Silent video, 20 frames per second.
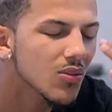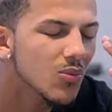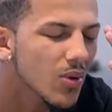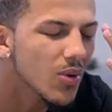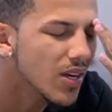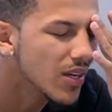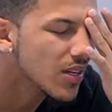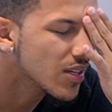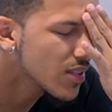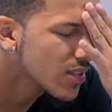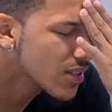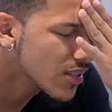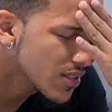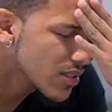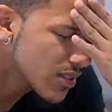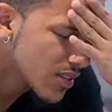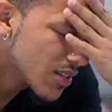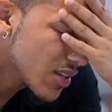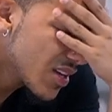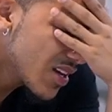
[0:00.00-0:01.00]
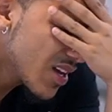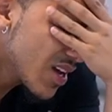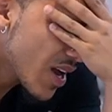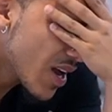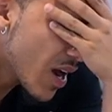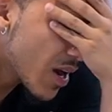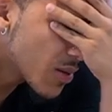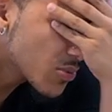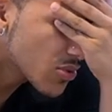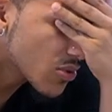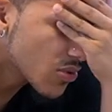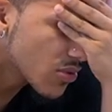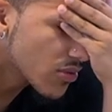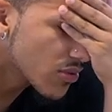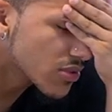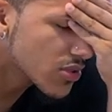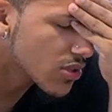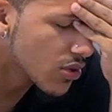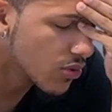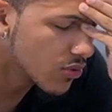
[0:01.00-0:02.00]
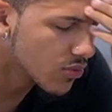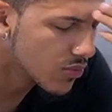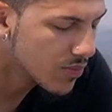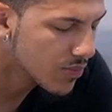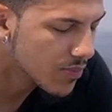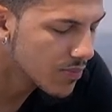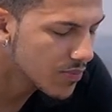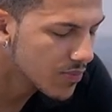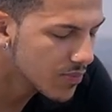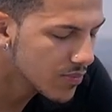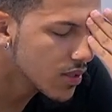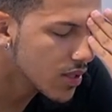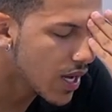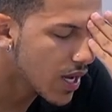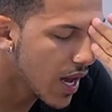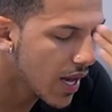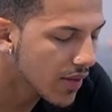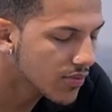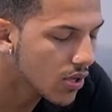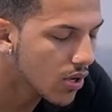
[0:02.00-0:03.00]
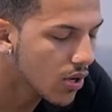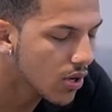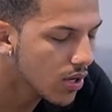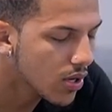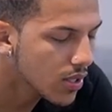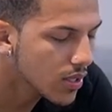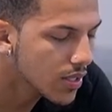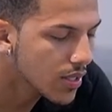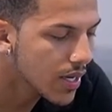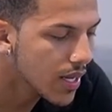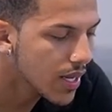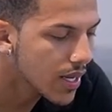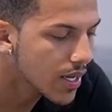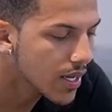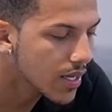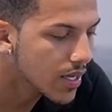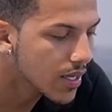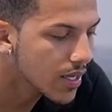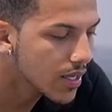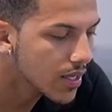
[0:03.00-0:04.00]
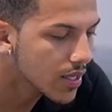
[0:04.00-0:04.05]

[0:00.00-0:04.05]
Wait, I'm so after all of that,